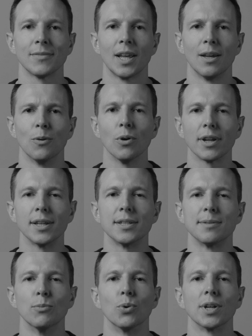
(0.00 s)
What
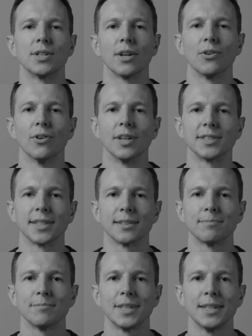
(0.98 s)
is mortgage underwriting?
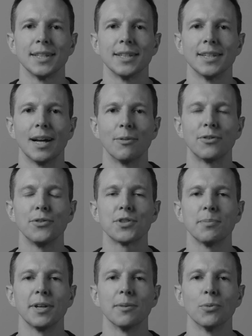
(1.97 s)
If you
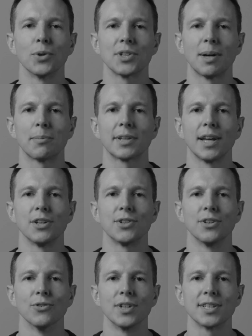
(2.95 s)
submitted a mortgage
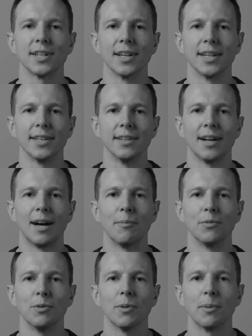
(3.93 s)
application recently,
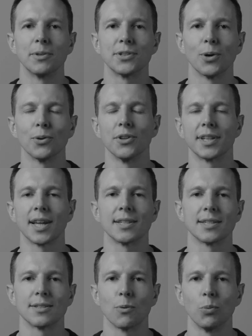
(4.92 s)
you might be told that the
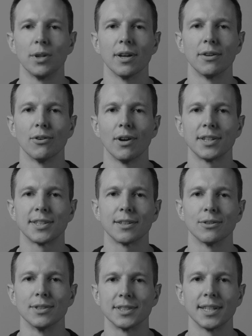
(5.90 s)
case is with
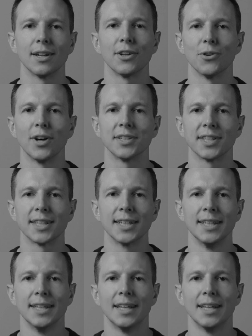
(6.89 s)
underwriting or is in underwriting.